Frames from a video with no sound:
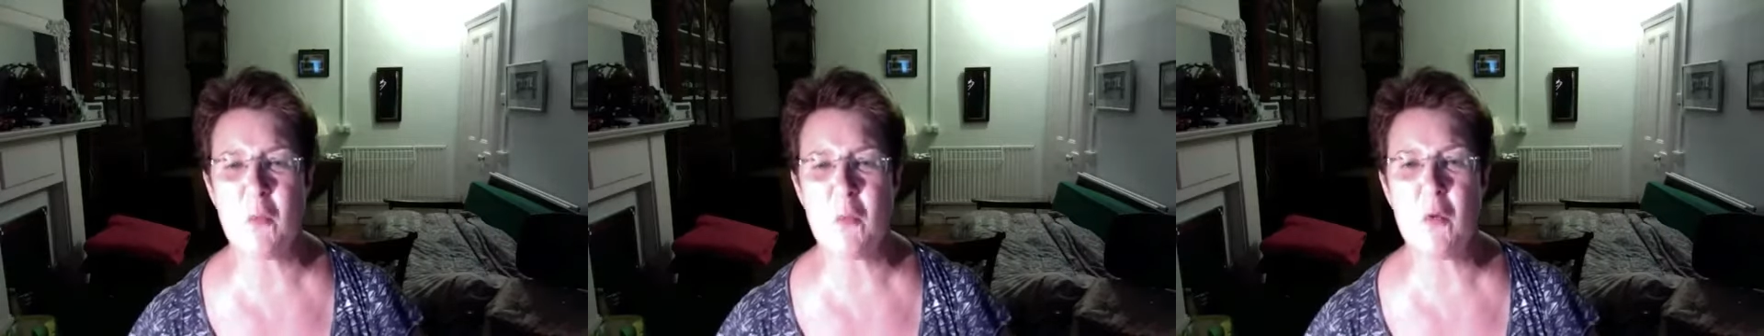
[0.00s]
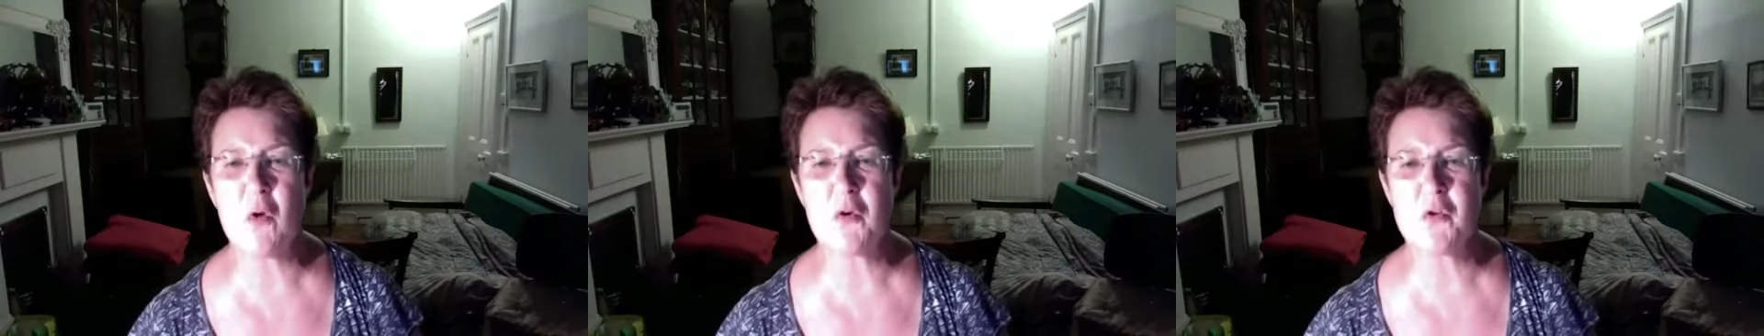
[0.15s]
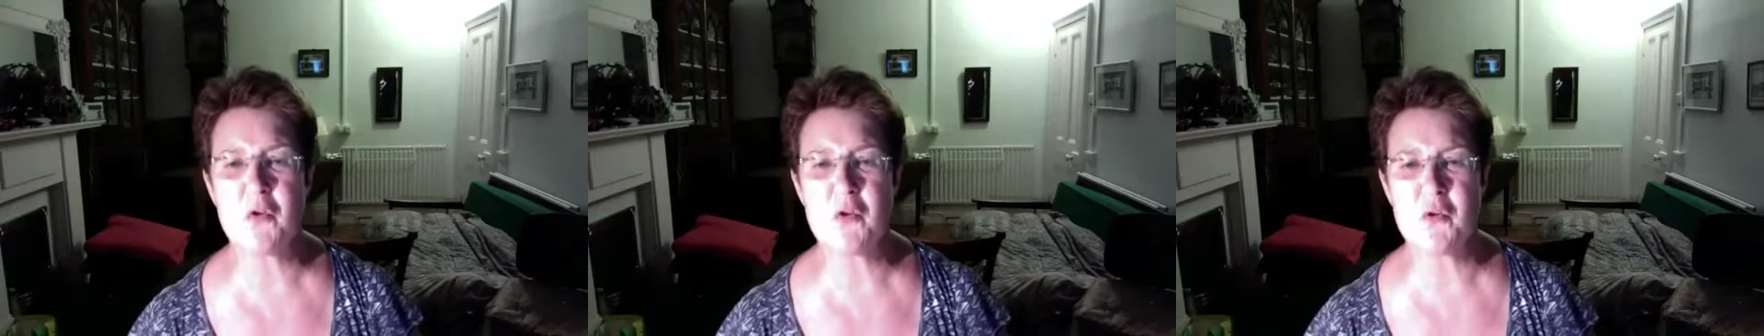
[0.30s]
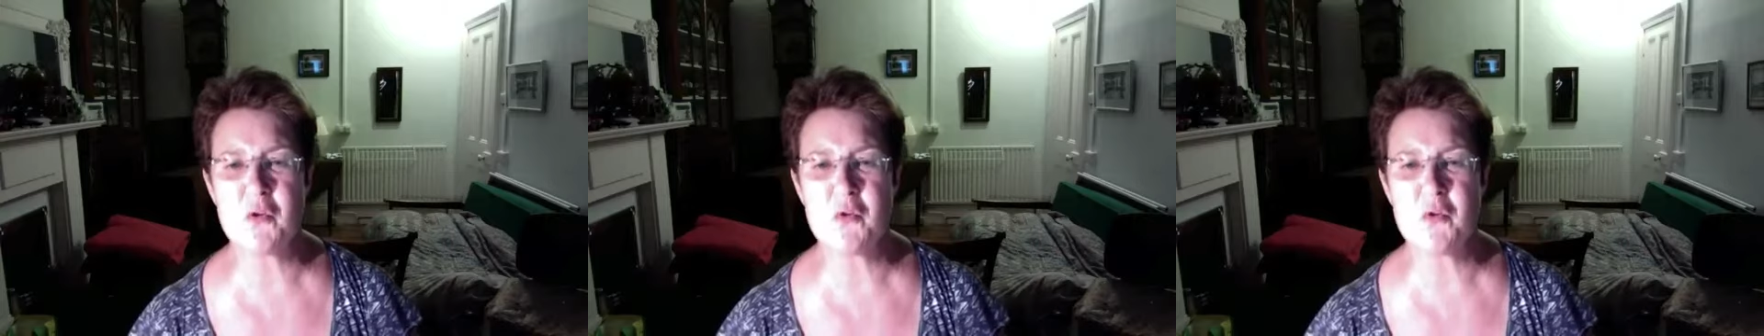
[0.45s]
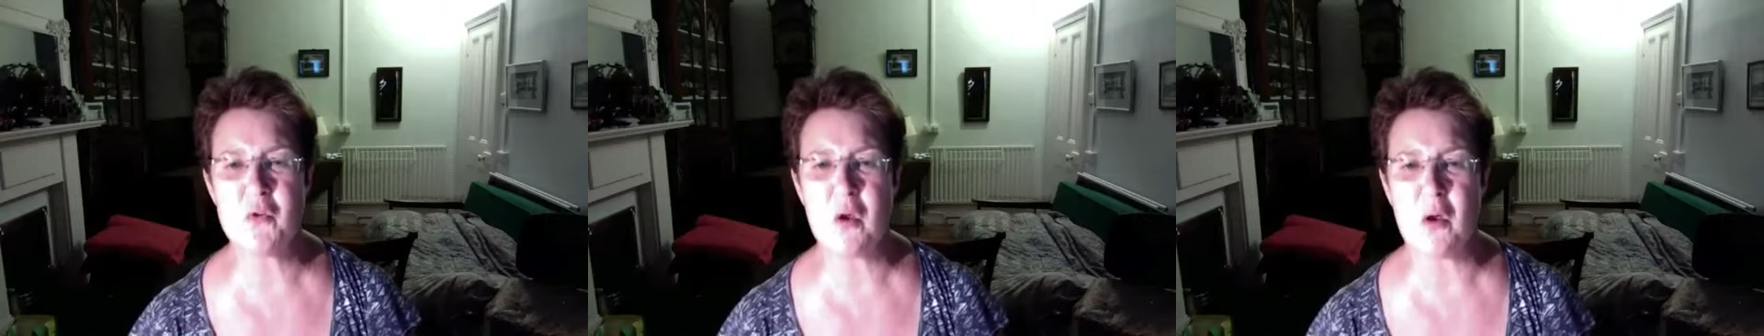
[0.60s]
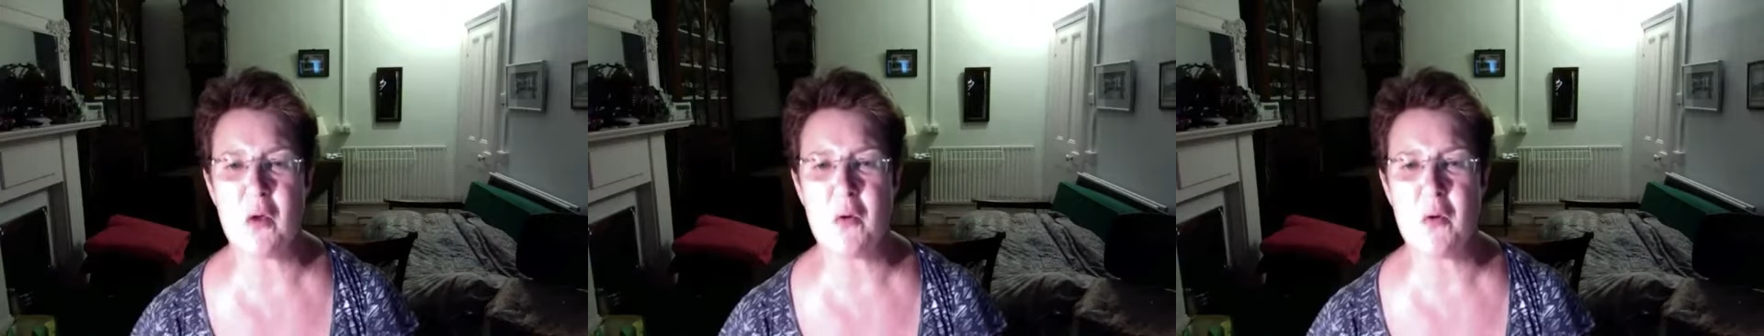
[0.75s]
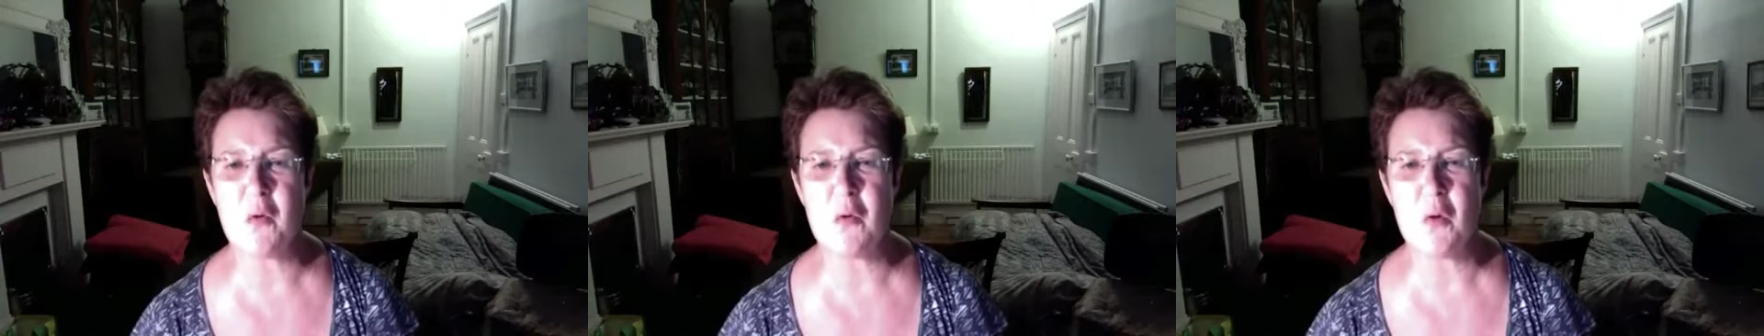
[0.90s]
what you
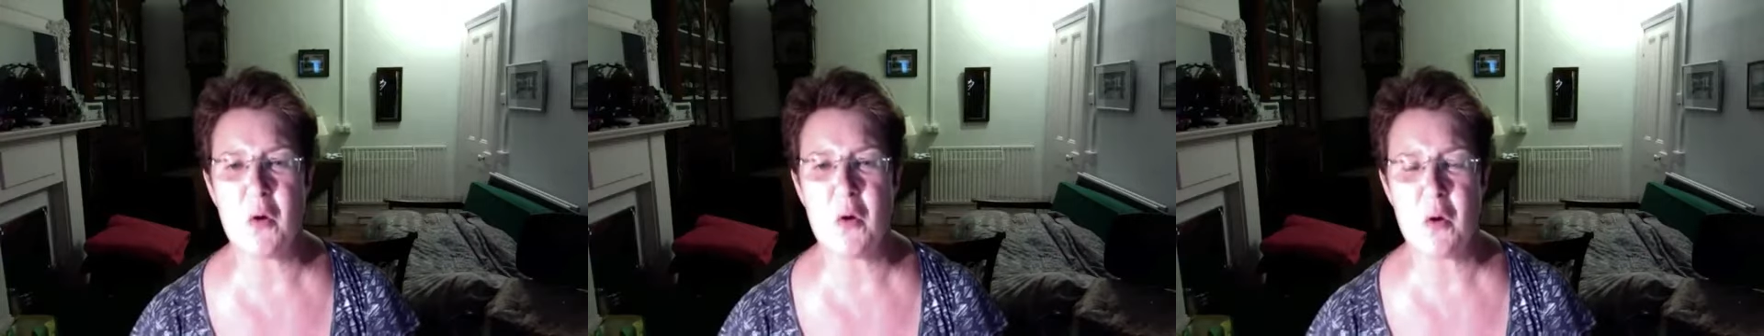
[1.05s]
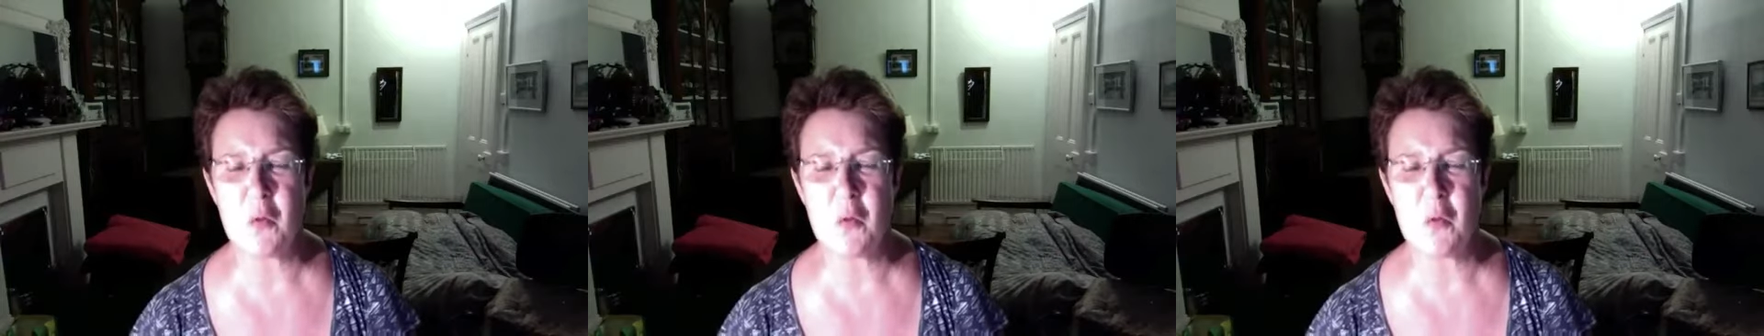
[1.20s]
know